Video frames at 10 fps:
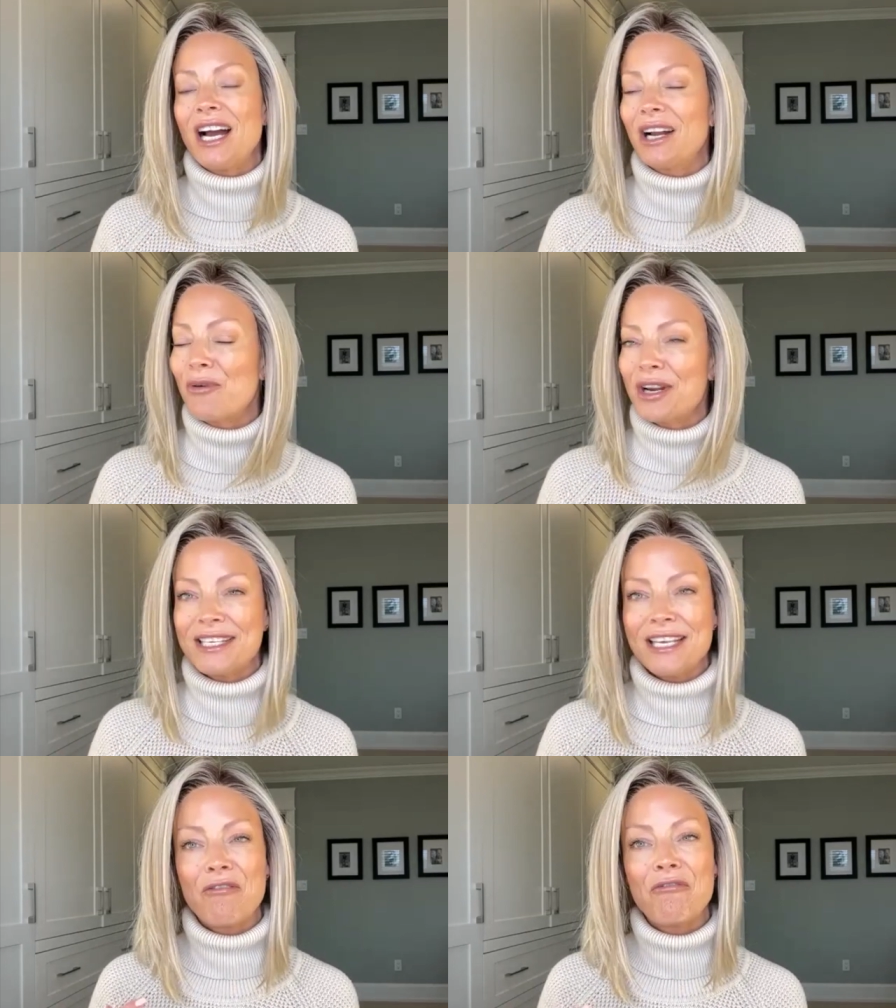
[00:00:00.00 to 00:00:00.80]
I'm going
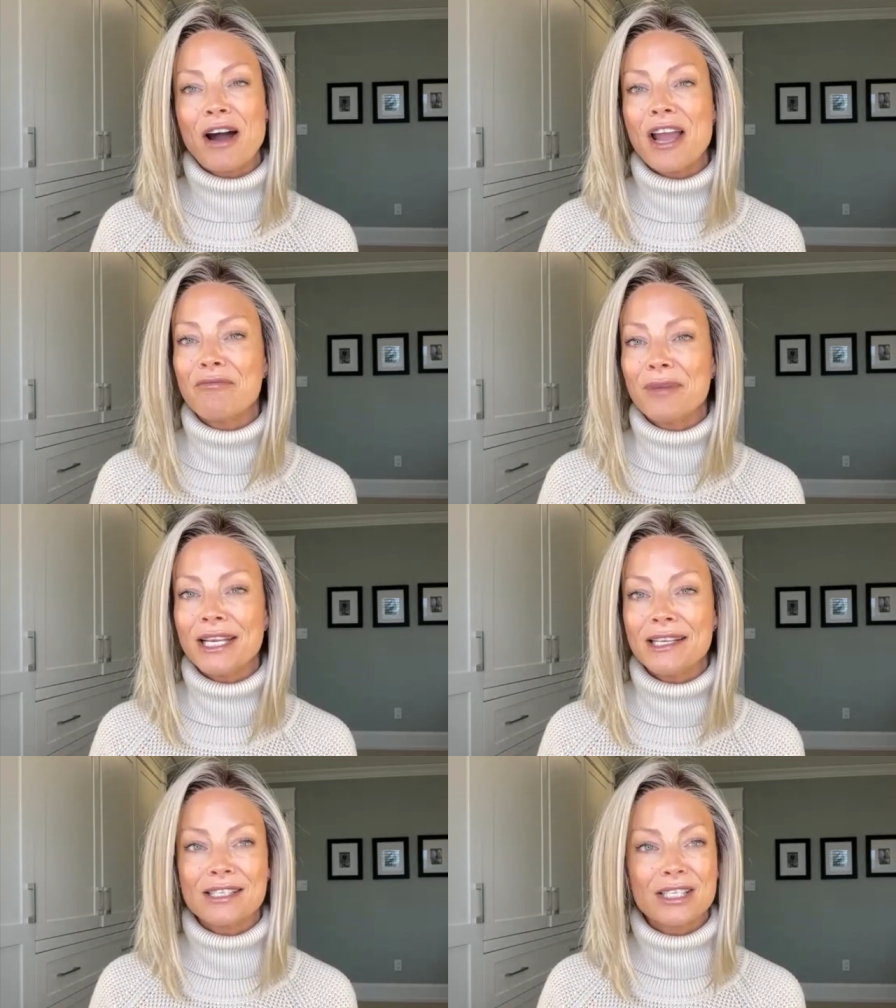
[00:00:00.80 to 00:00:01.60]
to take five
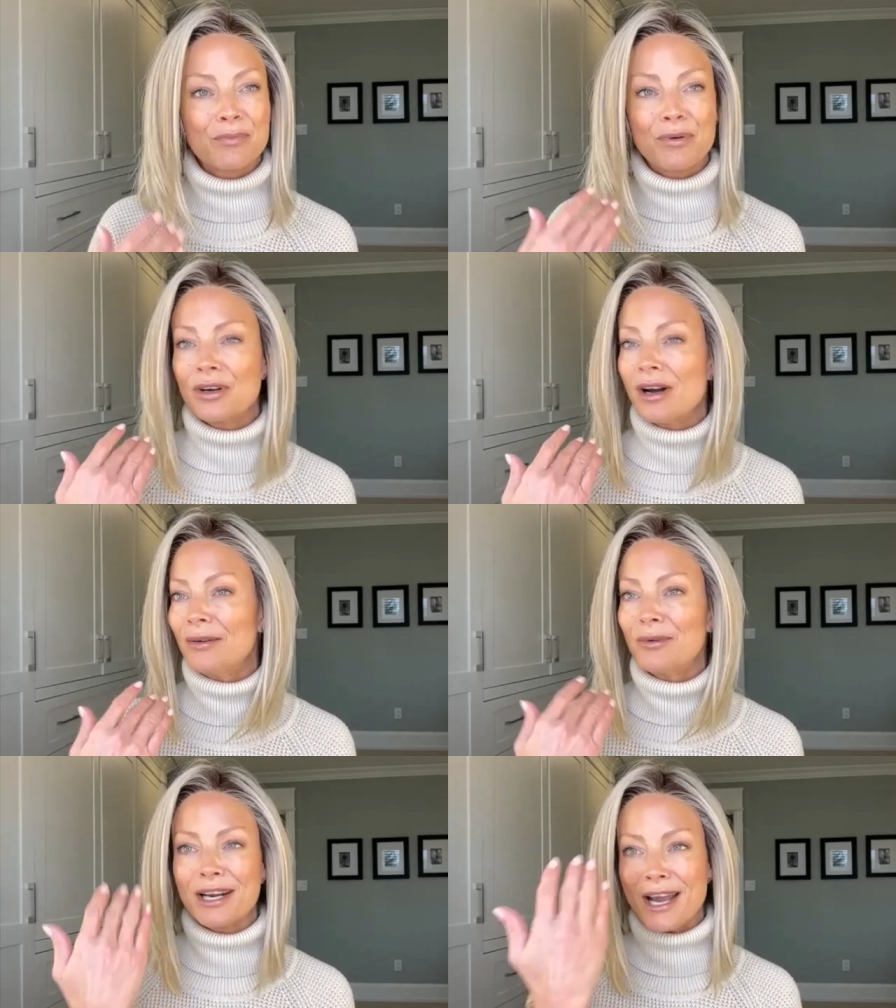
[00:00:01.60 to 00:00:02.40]
minutes to put on
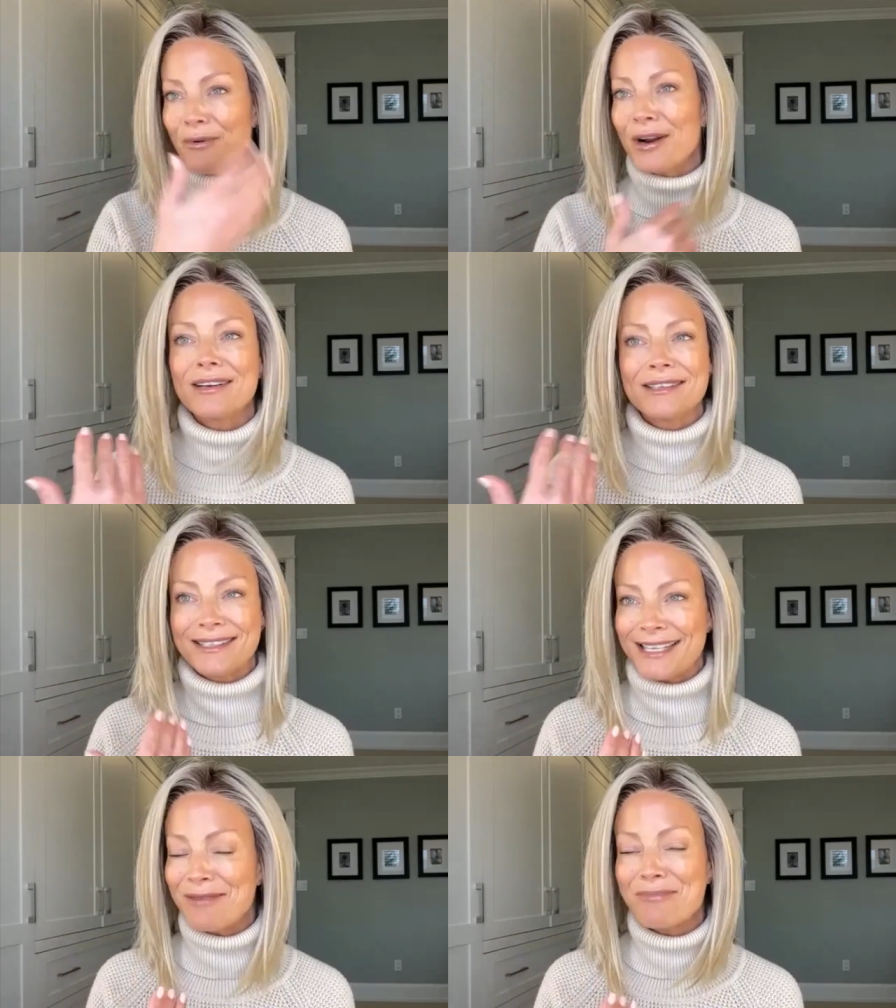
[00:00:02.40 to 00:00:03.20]
what I wear as
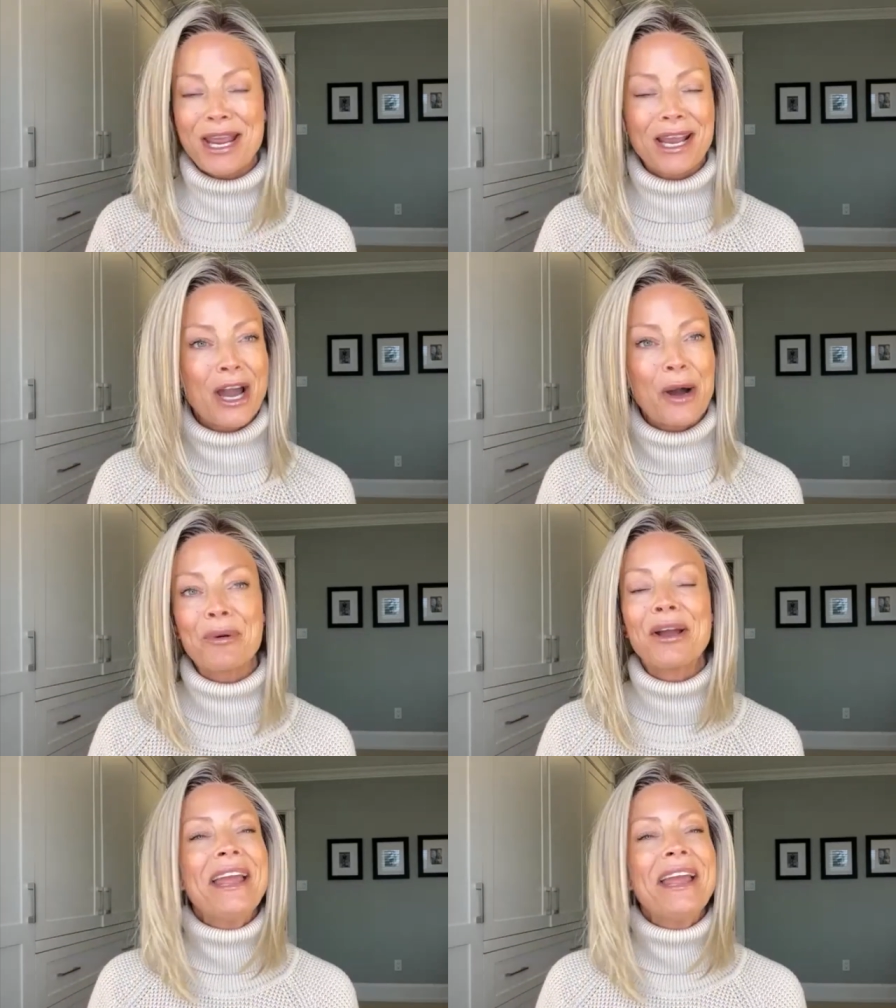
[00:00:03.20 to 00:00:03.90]
saint makeup.